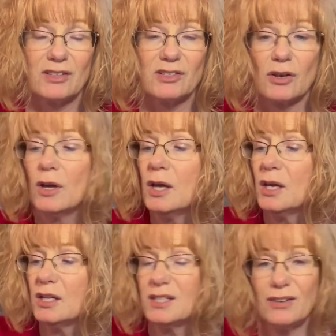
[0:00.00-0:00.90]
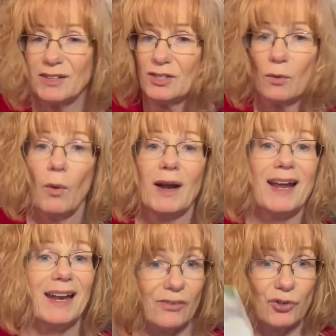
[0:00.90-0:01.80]
So you definitely don't want
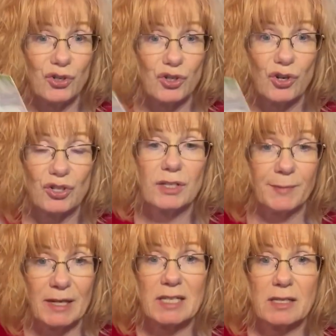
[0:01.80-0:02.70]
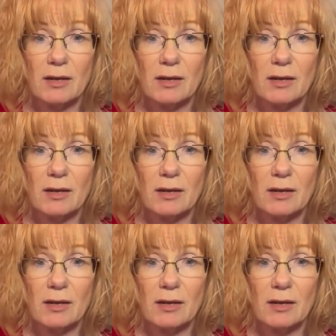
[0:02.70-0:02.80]
any of your detergent depositing